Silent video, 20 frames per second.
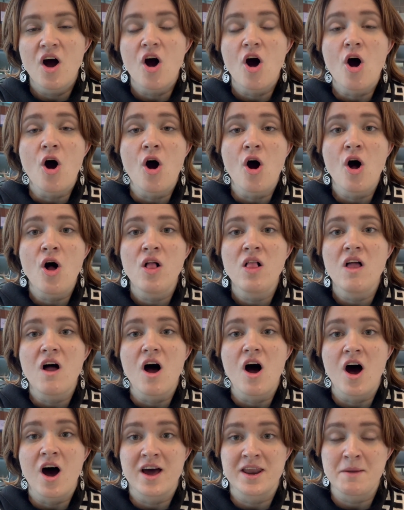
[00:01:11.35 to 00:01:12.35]
all
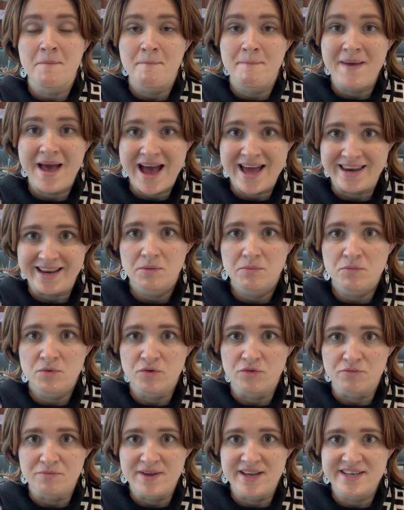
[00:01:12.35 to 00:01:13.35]
automatic
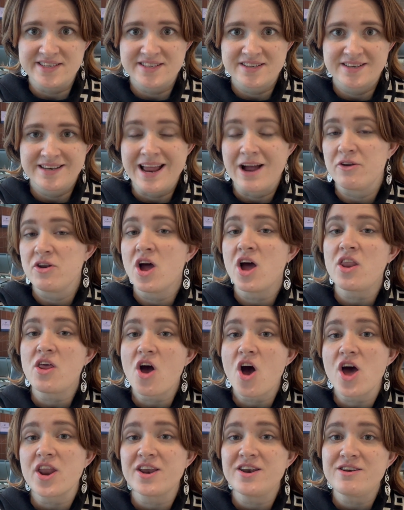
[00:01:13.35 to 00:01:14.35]
movement. Now, not
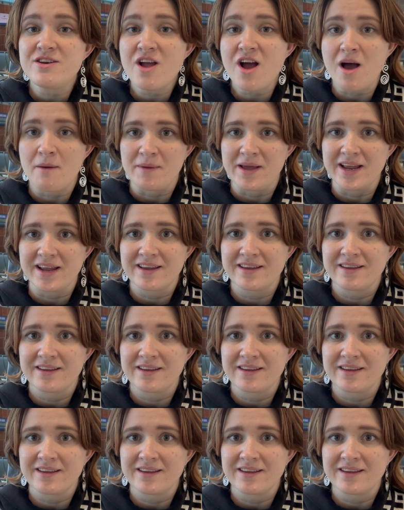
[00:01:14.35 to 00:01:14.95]
autonomic.